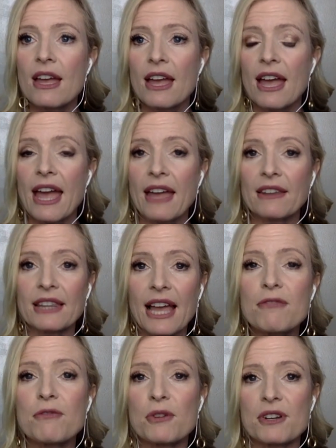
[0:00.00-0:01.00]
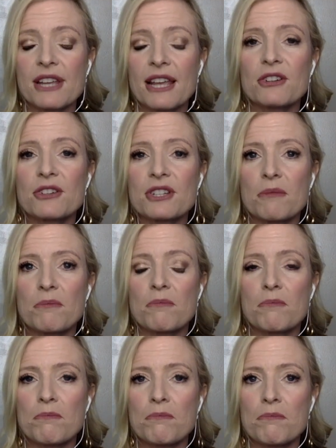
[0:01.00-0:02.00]
And life force energy
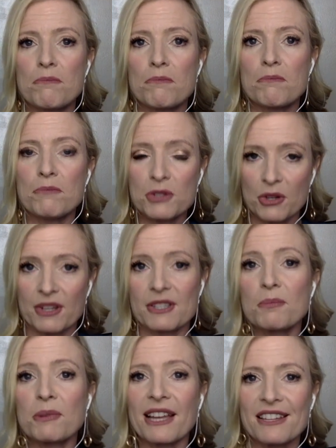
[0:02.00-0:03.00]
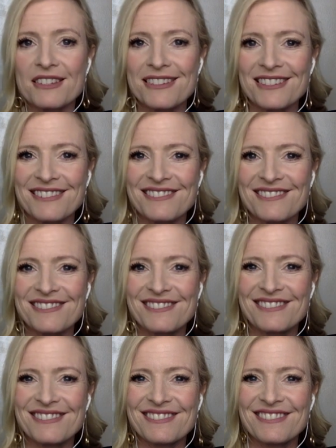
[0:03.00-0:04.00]
took its place,
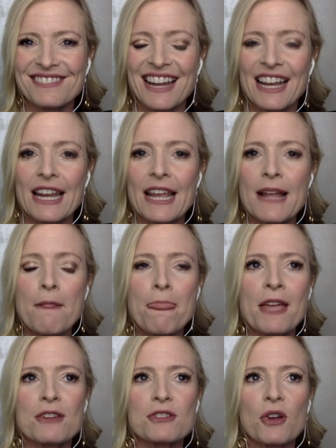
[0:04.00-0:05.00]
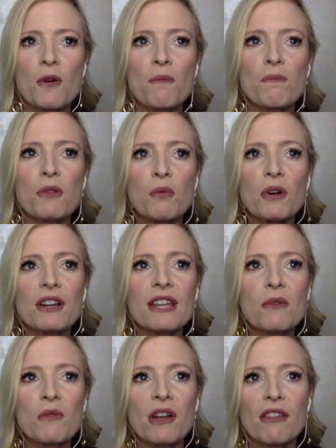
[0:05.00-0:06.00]
right? So
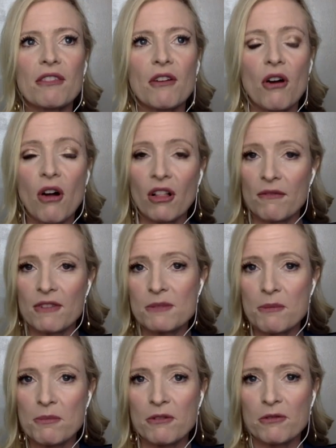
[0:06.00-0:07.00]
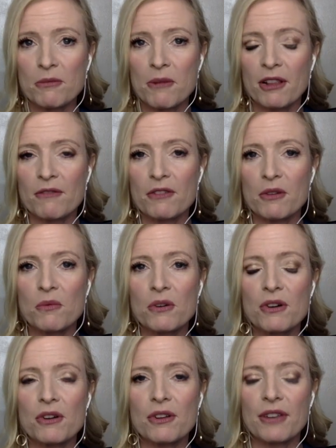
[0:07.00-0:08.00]
working with all of these people from all over the
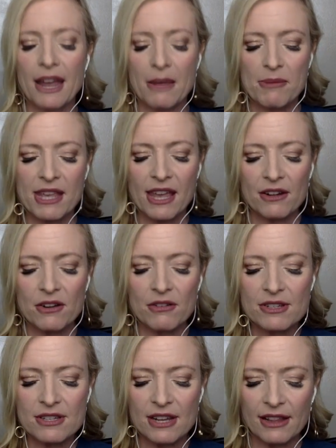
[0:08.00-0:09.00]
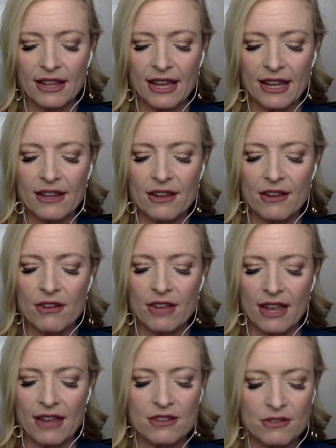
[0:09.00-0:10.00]
world, I began noticing, like,
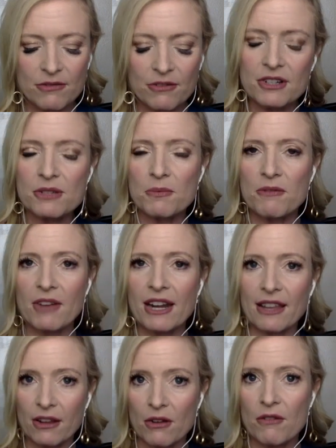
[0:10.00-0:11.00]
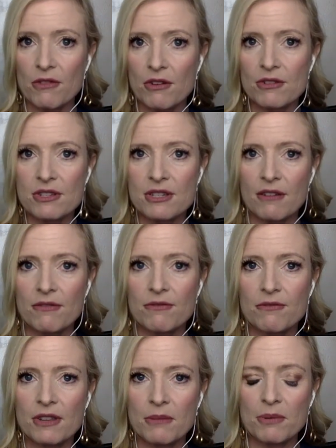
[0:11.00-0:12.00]
okay, so first we've got to let go of those
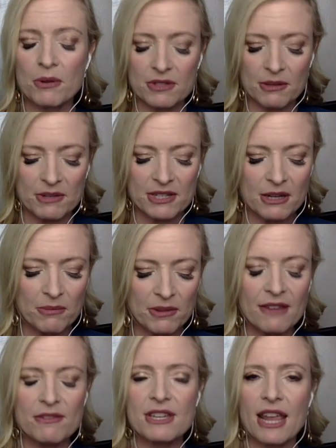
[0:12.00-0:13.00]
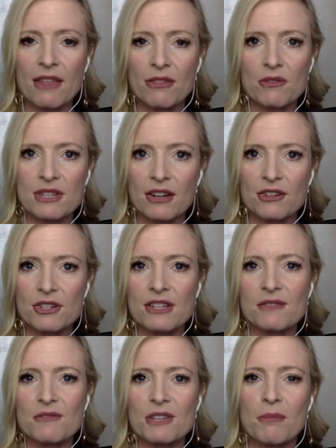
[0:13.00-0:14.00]
self-imposed limiting beliefs and those
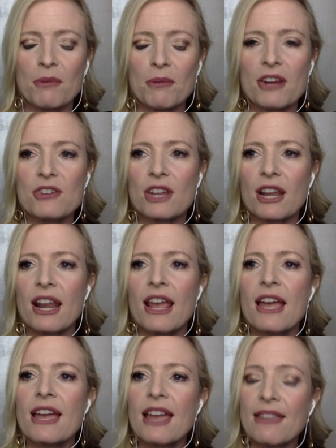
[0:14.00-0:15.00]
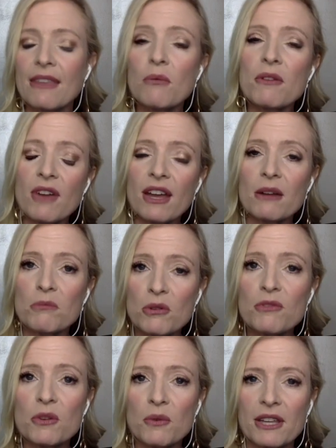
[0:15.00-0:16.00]
energies of separation. And then we've got to move
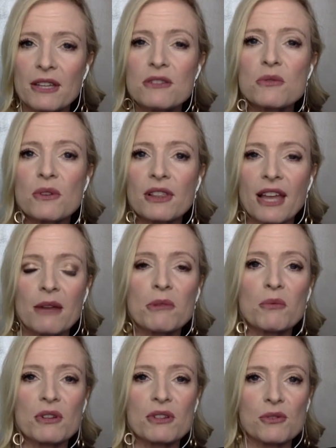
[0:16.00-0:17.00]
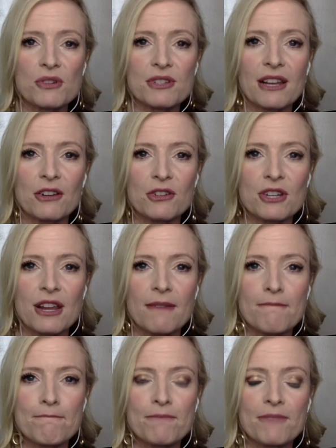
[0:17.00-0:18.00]
you into alignment with source energy.
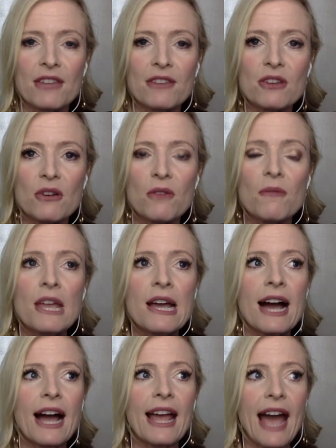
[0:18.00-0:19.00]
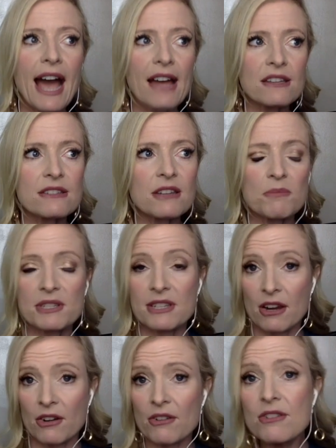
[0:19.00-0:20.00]
And so I asked
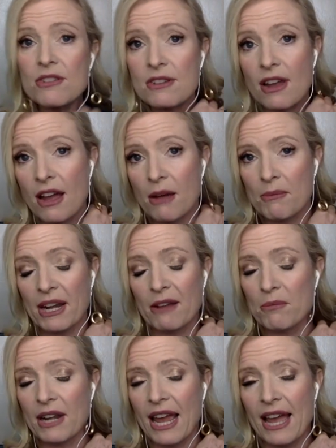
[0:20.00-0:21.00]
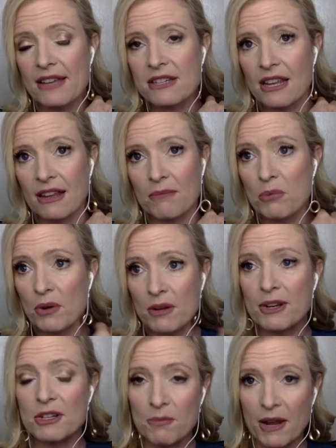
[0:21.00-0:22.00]
upstairs, and I've been asking pretty
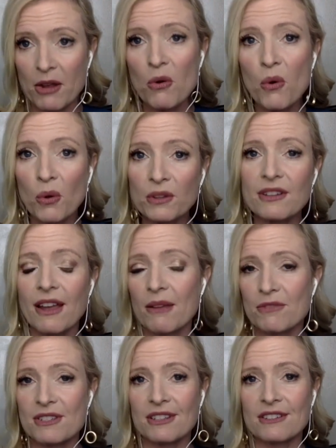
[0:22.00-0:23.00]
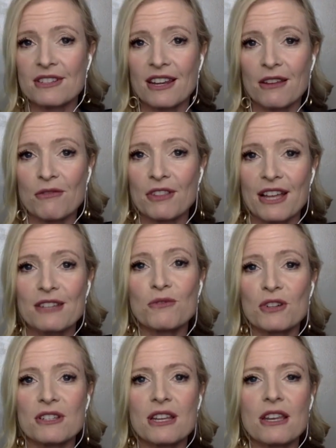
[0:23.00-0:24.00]
much my whole time facilitating for the last
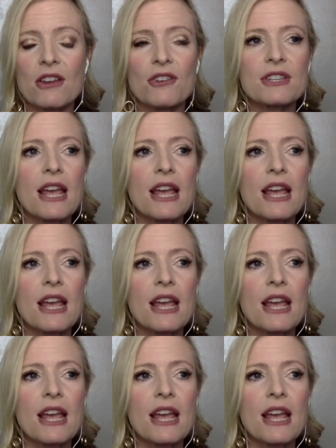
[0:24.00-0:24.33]
14 years,